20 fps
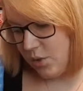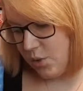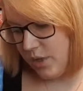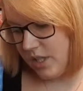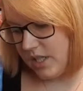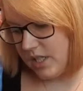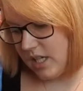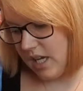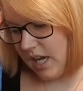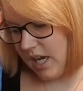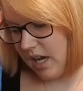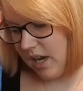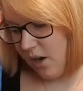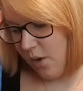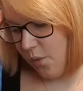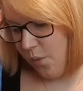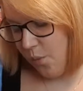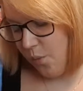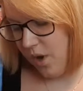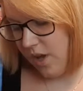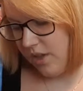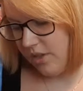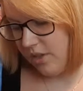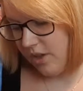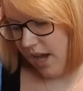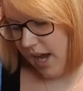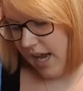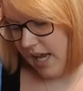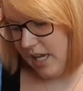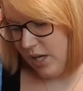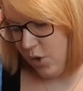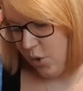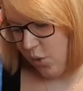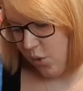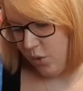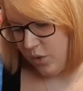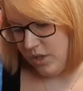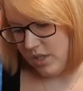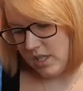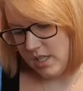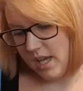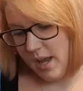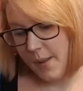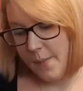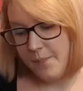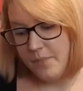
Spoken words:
twisting with acorns,